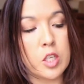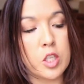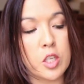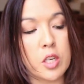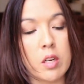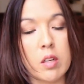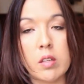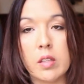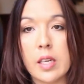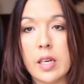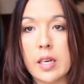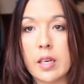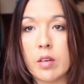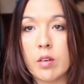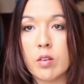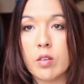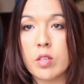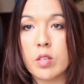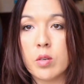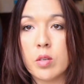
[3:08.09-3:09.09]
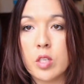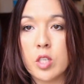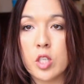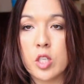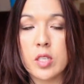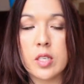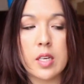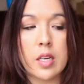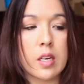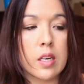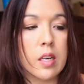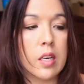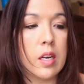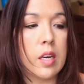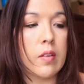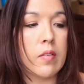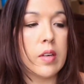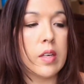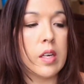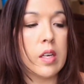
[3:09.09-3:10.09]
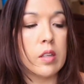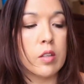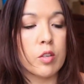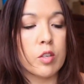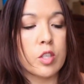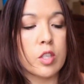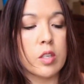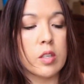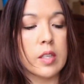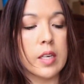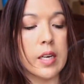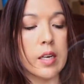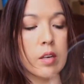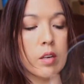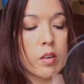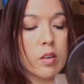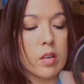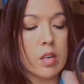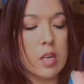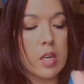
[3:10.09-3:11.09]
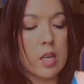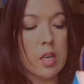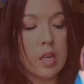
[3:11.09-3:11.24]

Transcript: Gel Liner. So it's just a navy colored gel liner.